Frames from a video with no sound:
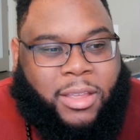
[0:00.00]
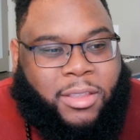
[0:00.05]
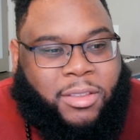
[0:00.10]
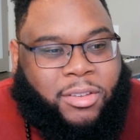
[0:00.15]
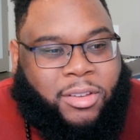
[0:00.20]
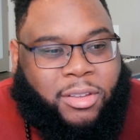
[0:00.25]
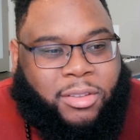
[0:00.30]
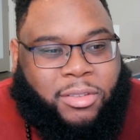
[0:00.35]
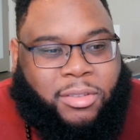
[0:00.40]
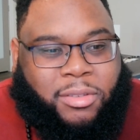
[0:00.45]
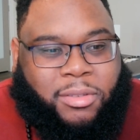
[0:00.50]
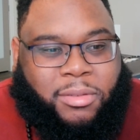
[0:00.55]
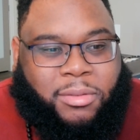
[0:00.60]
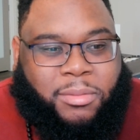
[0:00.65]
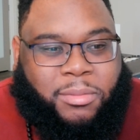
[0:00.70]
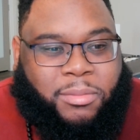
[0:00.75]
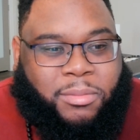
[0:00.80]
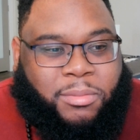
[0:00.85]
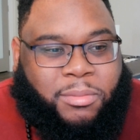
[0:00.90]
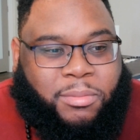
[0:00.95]
Just
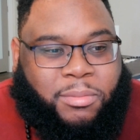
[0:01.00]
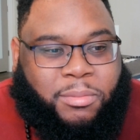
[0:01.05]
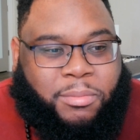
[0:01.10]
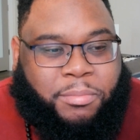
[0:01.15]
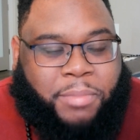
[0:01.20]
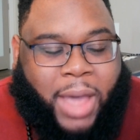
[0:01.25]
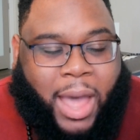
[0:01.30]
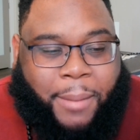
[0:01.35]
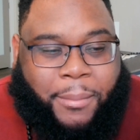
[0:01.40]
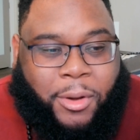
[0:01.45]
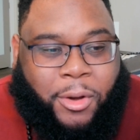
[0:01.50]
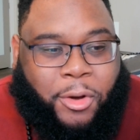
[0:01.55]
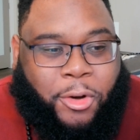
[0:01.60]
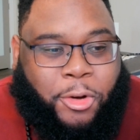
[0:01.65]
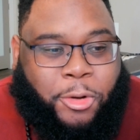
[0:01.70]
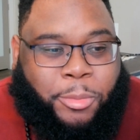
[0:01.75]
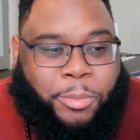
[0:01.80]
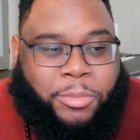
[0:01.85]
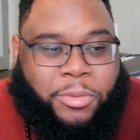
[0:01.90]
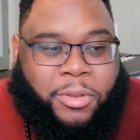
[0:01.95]
Pat
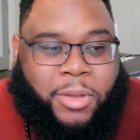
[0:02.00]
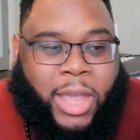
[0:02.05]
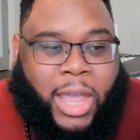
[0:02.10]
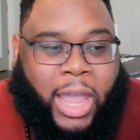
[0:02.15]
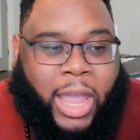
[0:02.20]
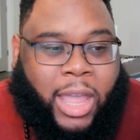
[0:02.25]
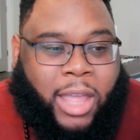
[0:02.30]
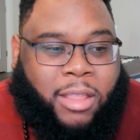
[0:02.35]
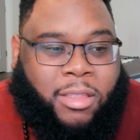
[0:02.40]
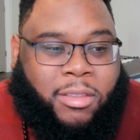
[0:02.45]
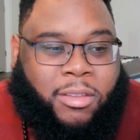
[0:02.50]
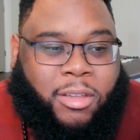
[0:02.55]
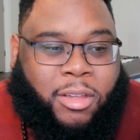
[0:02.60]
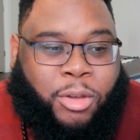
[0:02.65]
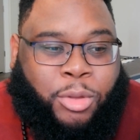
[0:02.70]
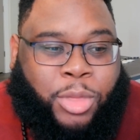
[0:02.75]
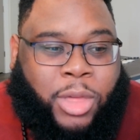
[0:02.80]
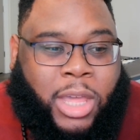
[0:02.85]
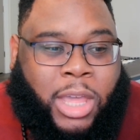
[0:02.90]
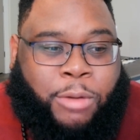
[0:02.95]
Mahomes, and
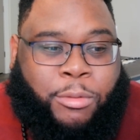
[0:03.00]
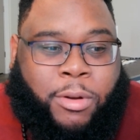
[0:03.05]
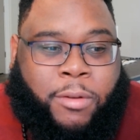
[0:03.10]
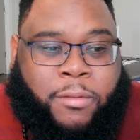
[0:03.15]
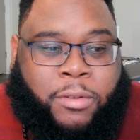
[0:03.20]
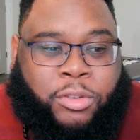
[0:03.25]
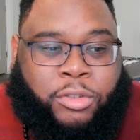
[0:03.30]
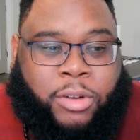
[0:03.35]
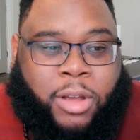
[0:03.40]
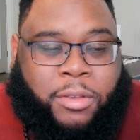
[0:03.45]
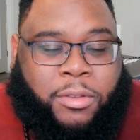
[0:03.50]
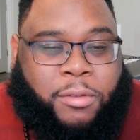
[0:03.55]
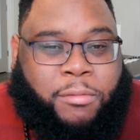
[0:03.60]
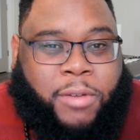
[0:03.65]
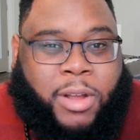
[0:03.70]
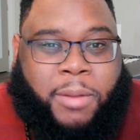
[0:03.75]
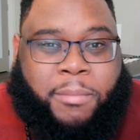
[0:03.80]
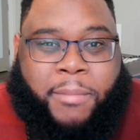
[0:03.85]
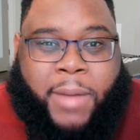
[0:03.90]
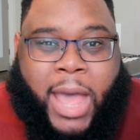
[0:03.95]
you think he would have addressed the
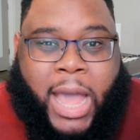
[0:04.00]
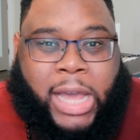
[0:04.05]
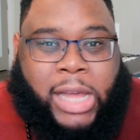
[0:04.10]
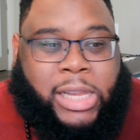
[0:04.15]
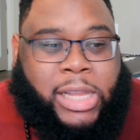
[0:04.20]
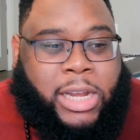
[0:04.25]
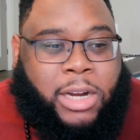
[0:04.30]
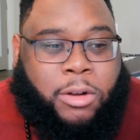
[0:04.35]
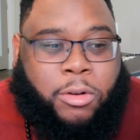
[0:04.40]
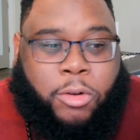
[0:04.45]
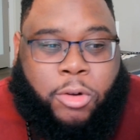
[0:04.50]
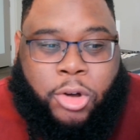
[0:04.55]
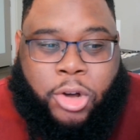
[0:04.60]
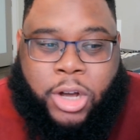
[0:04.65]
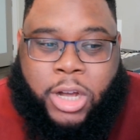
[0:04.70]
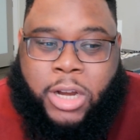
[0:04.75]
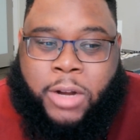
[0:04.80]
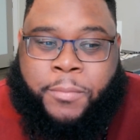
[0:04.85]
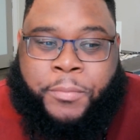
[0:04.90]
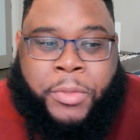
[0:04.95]
running back later
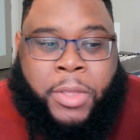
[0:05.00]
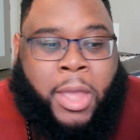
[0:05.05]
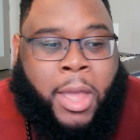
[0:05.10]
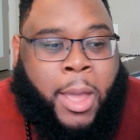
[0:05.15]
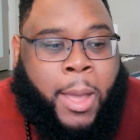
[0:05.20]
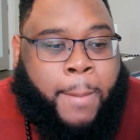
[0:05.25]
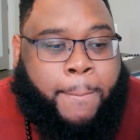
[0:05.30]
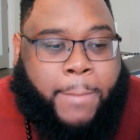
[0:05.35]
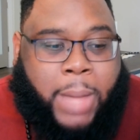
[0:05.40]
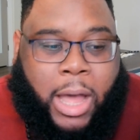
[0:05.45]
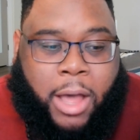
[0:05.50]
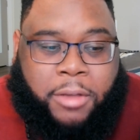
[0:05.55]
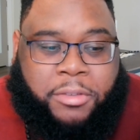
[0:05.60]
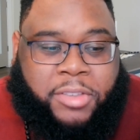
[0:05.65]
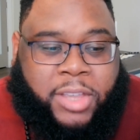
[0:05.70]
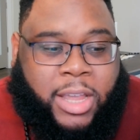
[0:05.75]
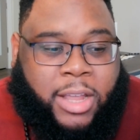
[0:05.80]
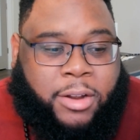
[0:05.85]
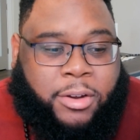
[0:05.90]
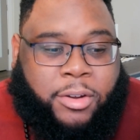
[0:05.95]
on, Miles
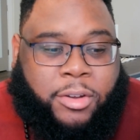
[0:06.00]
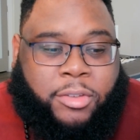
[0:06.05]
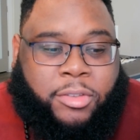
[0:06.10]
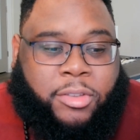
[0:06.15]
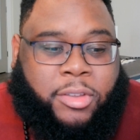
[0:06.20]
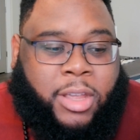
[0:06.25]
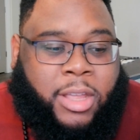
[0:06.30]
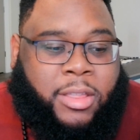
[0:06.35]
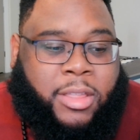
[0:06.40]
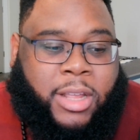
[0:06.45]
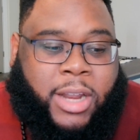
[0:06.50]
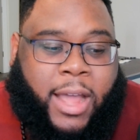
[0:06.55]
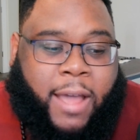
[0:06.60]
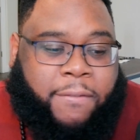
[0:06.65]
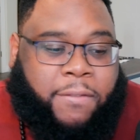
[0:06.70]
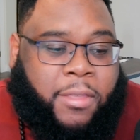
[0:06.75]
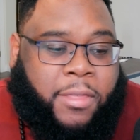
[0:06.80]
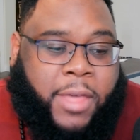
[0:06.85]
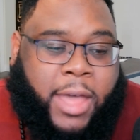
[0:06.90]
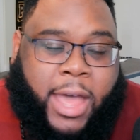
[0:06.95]
Sanders, and then
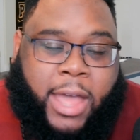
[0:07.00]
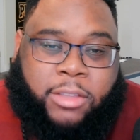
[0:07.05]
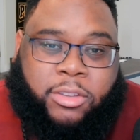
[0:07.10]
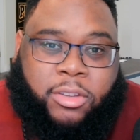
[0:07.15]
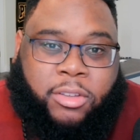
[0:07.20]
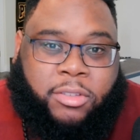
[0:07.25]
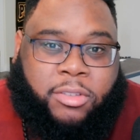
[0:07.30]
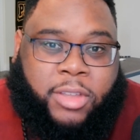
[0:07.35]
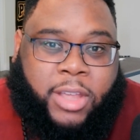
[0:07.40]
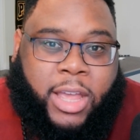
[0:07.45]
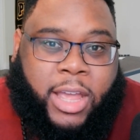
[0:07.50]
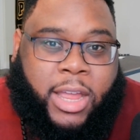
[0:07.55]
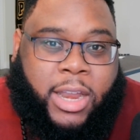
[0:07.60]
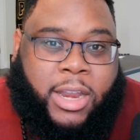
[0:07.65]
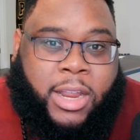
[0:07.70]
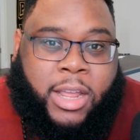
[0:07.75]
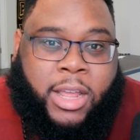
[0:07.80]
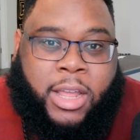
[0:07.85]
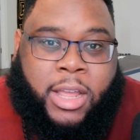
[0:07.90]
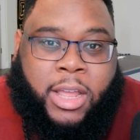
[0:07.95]
after that just
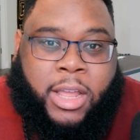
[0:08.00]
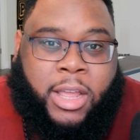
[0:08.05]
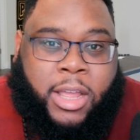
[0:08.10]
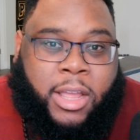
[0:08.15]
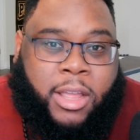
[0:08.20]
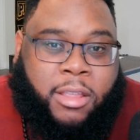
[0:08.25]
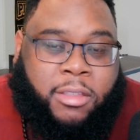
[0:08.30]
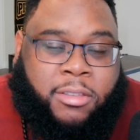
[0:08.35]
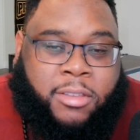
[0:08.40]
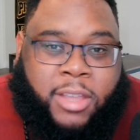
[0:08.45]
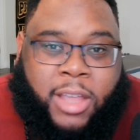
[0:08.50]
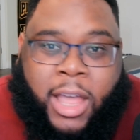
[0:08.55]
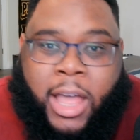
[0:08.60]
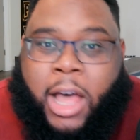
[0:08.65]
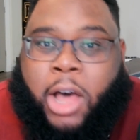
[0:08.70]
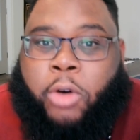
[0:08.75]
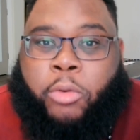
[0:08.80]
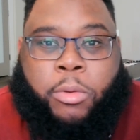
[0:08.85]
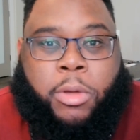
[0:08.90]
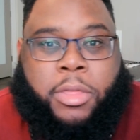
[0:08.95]
said to
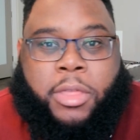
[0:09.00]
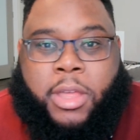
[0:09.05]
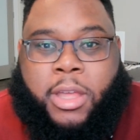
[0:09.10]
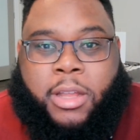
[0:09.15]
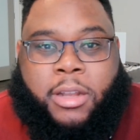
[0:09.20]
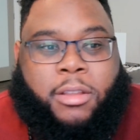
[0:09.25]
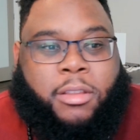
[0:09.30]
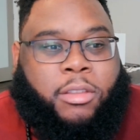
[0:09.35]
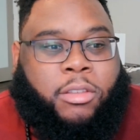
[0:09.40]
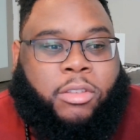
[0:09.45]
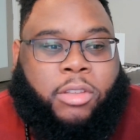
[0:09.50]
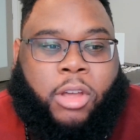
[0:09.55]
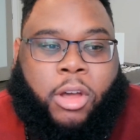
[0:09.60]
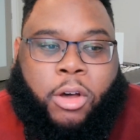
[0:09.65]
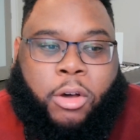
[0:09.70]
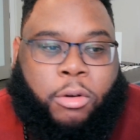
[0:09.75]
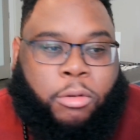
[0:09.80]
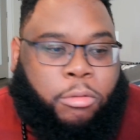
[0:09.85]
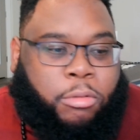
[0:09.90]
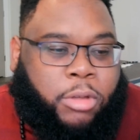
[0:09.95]
hell with it.
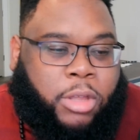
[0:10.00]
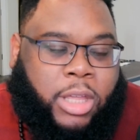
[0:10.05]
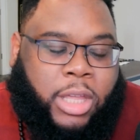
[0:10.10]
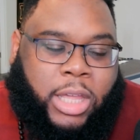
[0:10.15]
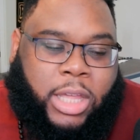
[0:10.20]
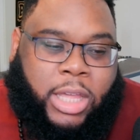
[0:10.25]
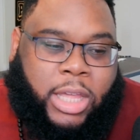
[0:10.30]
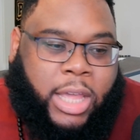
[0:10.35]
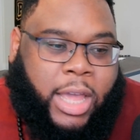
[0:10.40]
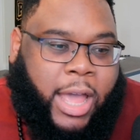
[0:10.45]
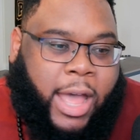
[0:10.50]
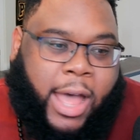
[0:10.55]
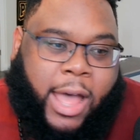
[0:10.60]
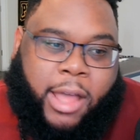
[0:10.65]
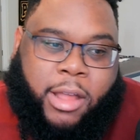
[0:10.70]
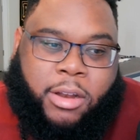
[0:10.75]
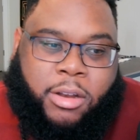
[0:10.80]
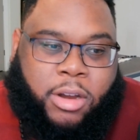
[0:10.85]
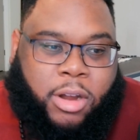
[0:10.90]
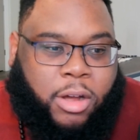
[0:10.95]
So yeah,
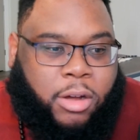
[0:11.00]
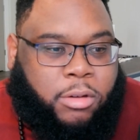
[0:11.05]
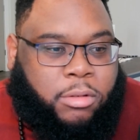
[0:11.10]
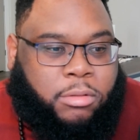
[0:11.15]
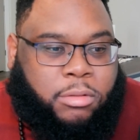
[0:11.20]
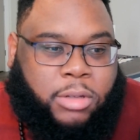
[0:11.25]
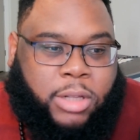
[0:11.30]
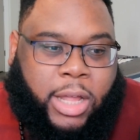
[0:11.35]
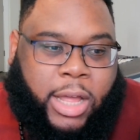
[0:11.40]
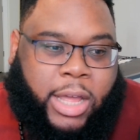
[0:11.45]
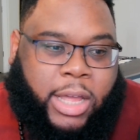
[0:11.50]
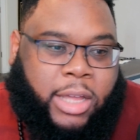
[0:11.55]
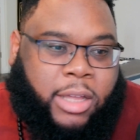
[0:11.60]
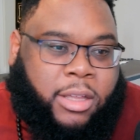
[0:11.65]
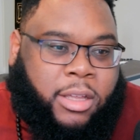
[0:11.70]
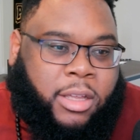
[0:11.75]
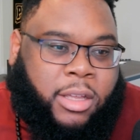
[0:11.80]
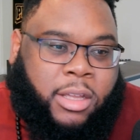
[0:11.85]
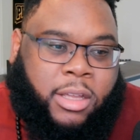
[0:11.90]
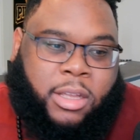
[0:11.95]
no,
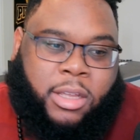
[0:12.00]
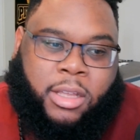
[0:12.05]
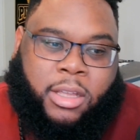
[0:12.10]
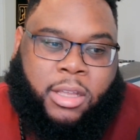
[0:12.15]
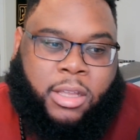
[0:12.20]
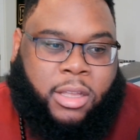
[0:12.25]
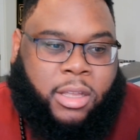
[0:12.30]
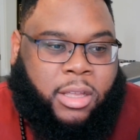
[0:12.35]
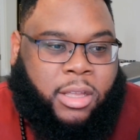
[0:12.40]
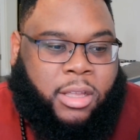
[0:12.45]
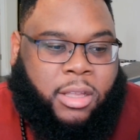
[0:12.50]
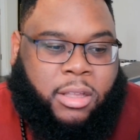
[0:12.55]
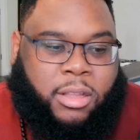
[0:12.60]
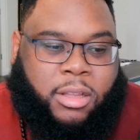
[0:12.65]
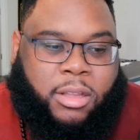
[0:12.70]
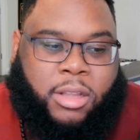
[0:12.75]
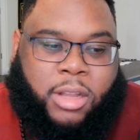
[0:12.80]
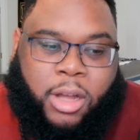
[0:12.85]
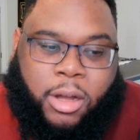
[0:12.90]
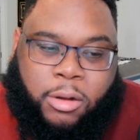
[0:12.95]
like
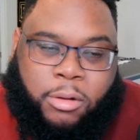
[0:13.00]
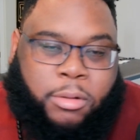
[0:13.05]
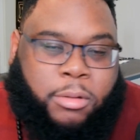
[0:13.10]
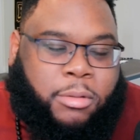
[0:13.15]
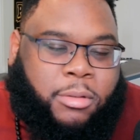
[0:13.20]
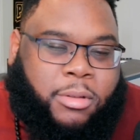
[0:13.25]
no.